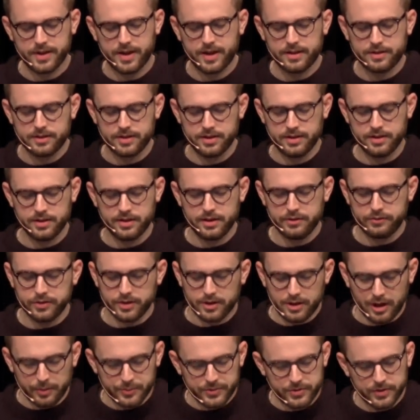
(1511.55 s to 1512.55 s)
that if
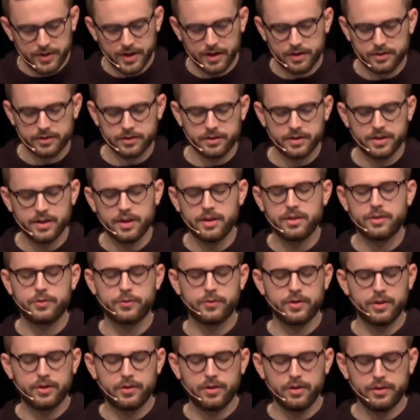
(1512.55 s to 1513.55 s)
we come together and
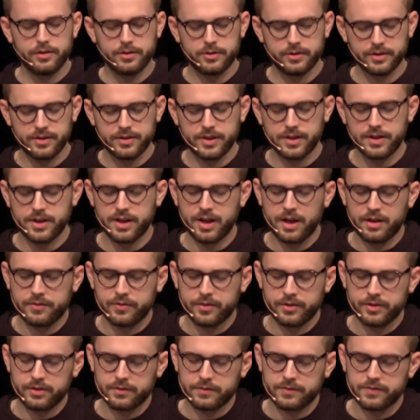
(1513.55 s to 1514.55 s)
through a coordinated
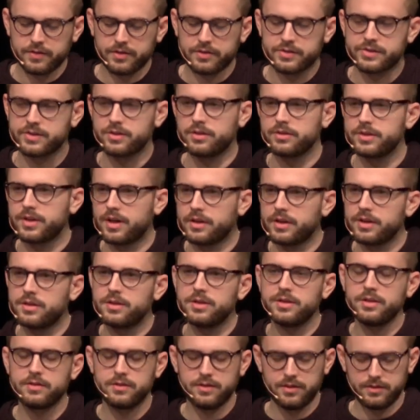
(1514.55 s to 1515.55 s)
effort of
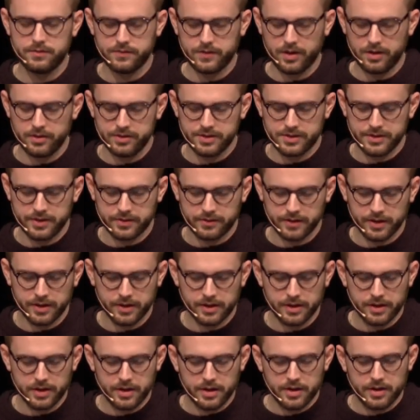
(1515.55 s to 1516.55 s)
solidarity and
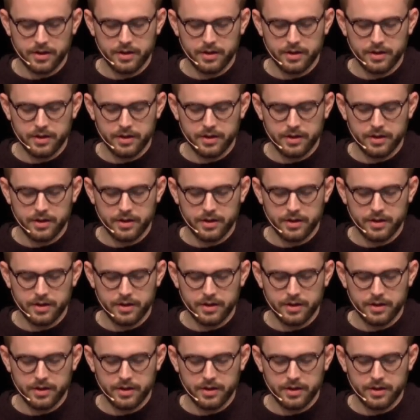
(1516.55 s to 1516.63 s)
volunteering,